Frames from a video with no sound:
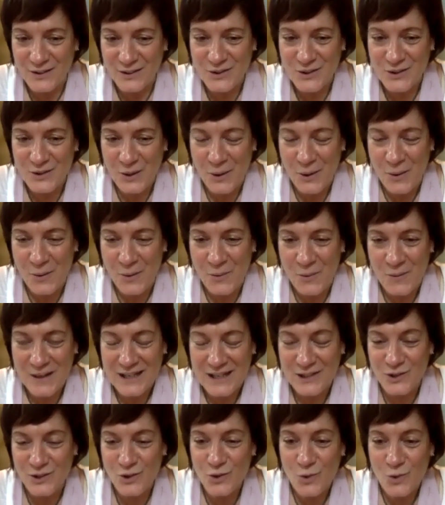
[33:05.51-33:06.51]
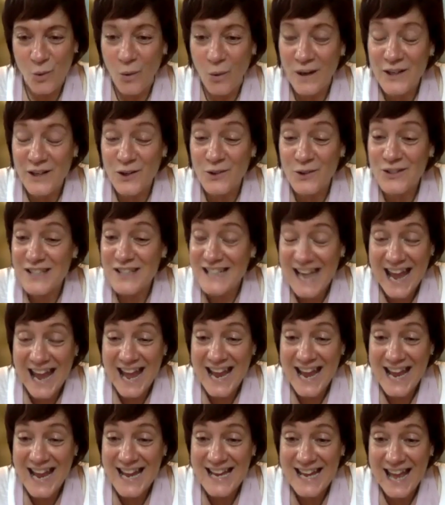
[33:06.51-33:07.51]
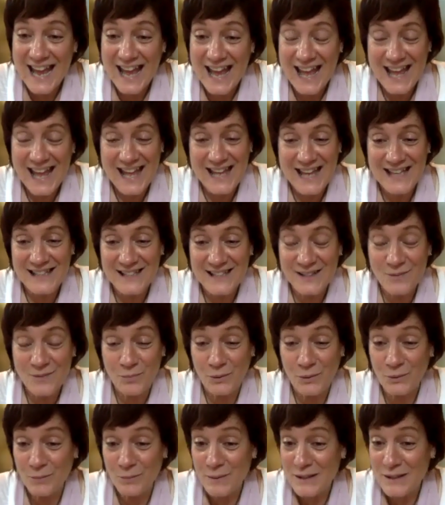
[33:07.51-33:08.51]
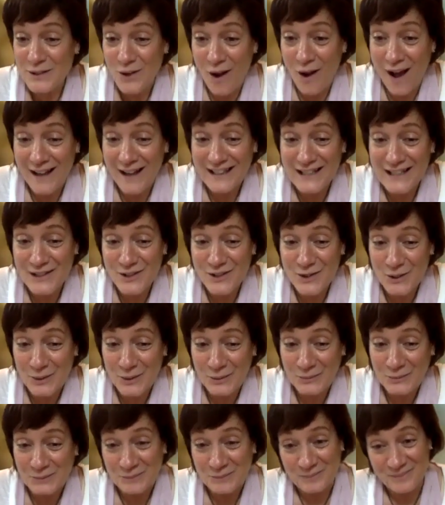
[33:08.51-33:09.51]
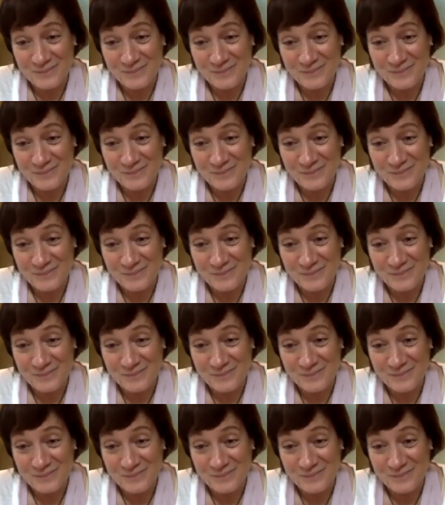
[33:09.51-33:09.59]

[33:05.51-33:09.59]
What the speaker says: So enjoy your day, and we'll be talking soon.